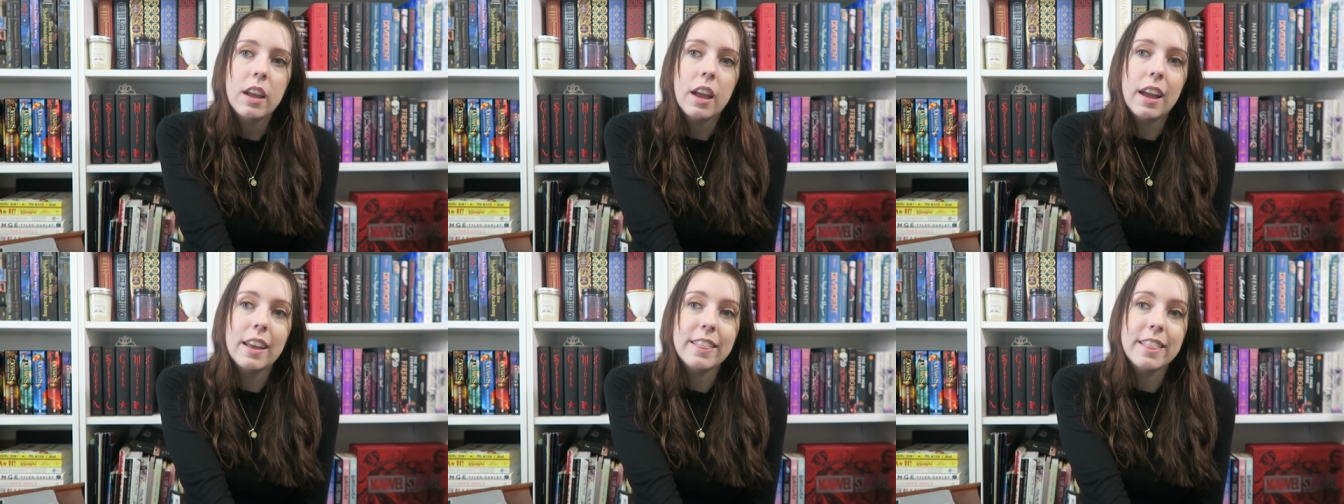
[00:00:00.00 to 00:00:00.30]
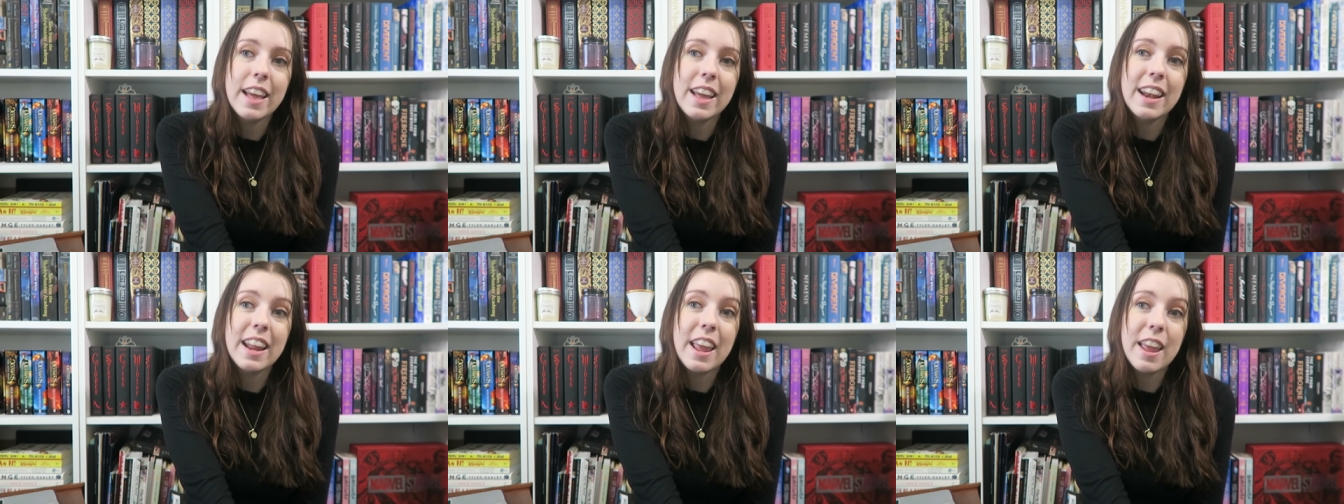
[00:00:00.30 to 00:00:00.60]

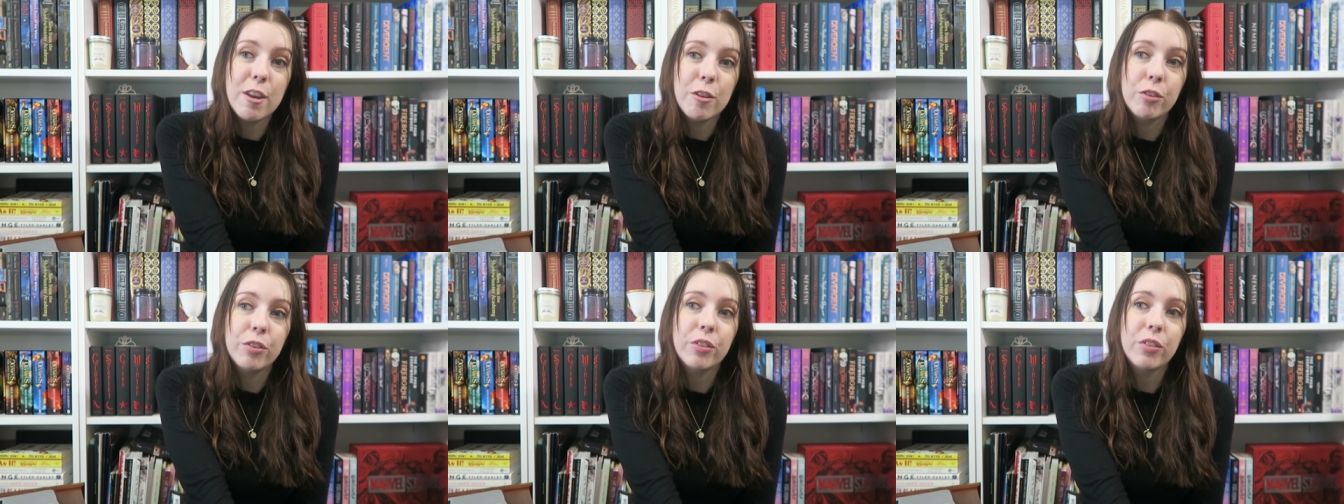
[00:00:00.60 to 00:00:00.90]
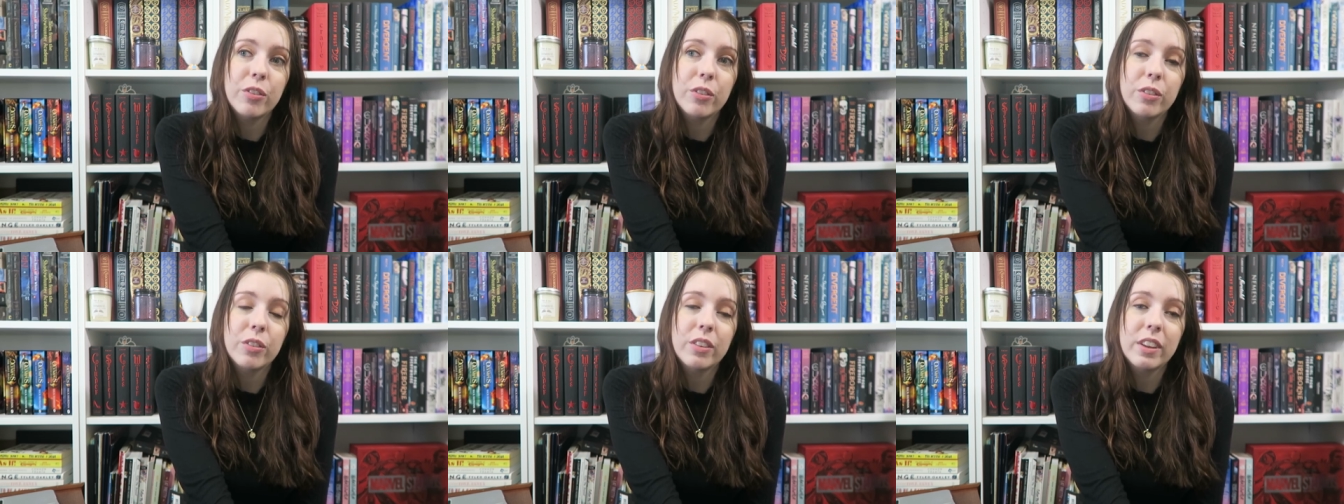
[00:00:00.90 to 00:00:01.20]
and then if
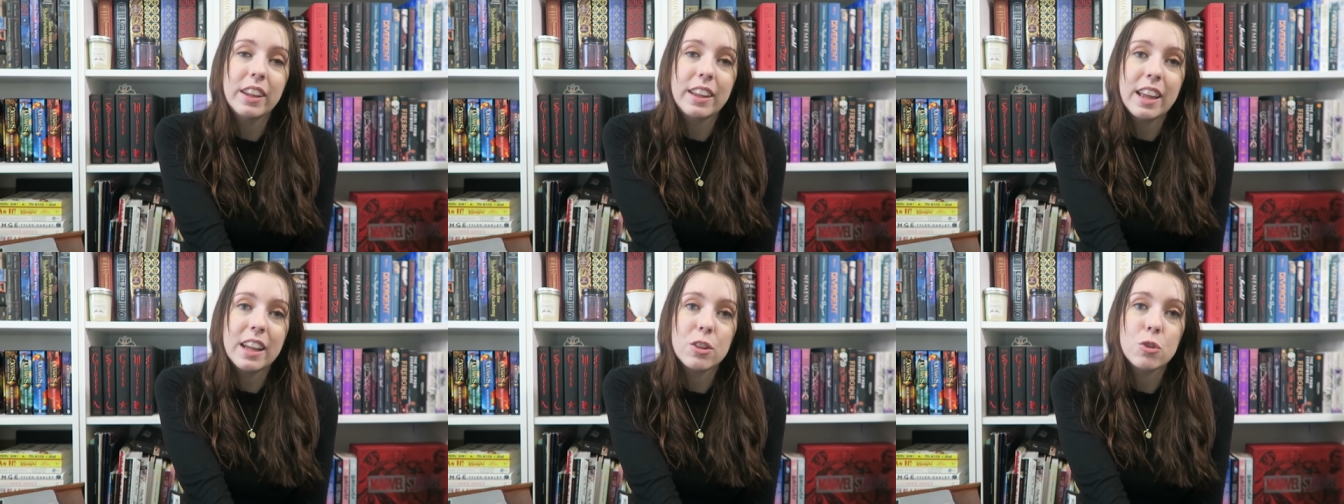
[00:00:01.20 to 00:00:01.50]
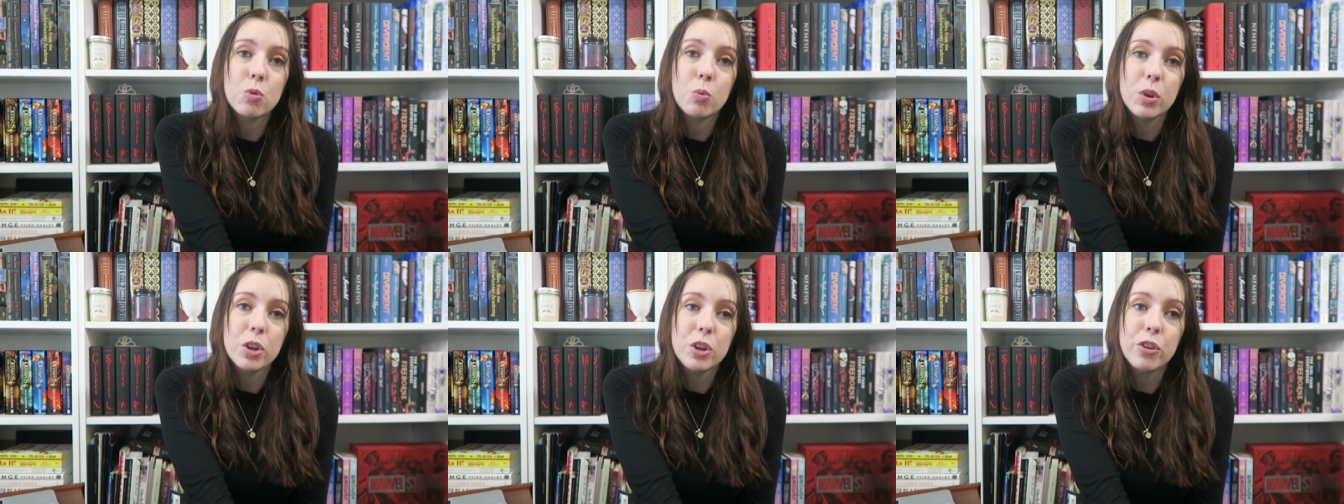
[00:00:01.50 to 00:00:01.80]
it
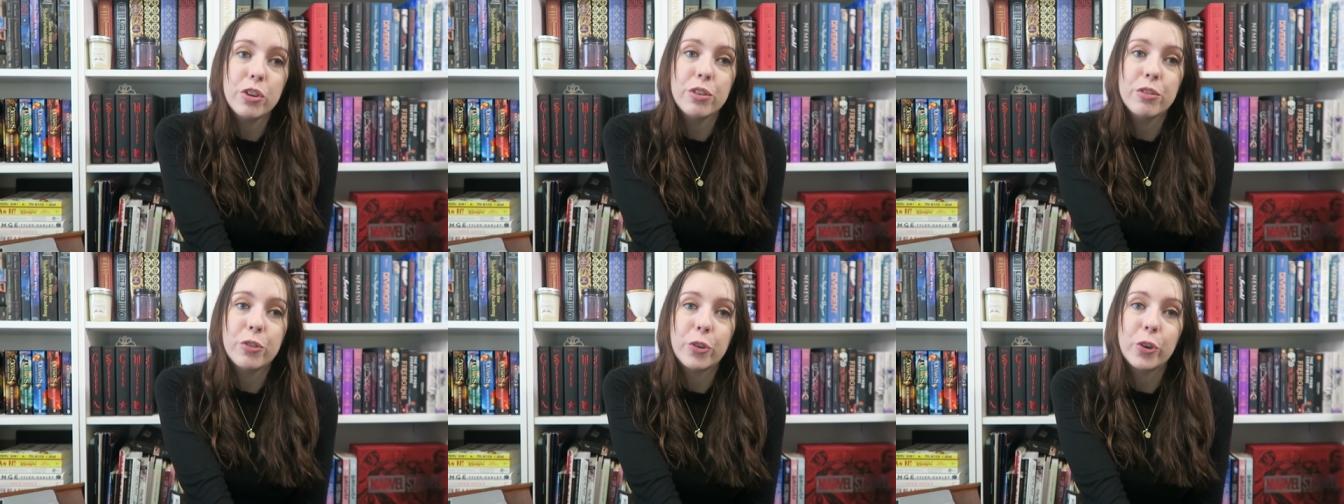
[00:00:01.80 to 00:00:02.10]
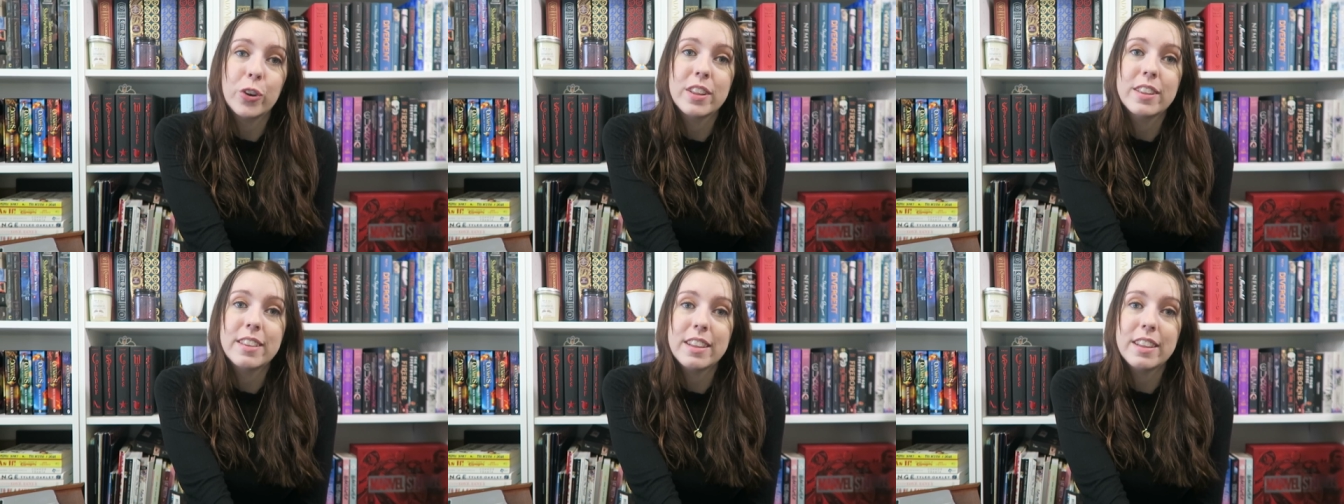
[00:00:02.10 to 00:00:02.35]
gets renewed for